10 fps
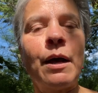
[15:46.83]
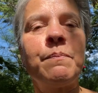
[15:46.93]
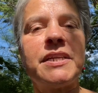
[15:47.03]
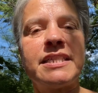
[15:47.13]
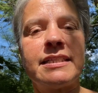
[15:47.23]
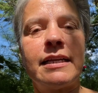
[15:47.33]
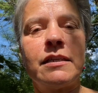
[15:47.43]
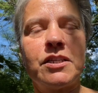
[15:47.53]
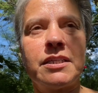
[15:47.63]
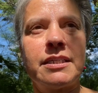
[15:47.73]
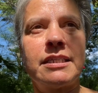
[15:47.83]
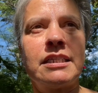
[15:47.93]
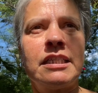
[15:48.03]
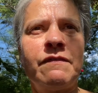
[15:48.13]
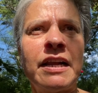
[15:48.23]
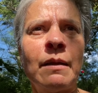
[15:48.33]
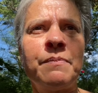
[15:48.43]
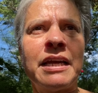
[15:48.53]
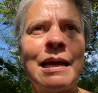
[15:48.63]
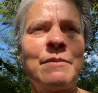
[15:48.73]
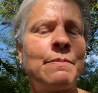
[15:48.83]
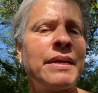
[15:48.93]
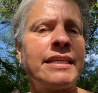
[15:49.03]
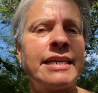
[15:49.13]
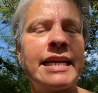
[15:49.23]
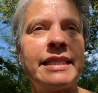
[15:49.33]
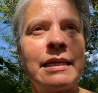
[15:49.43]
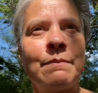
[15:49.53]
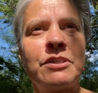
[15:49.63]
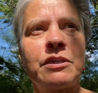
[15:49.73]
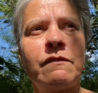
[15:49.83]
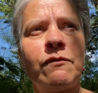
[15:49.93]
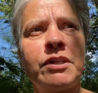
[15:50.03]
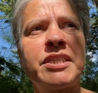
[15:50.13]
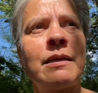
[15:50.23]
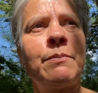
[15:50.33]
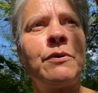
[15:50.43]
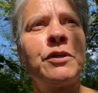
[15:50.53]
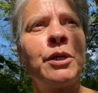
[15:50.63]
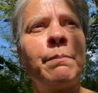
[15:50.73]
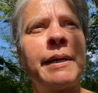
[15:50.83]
these intelligences, to develop them, to maintain them. So for example, your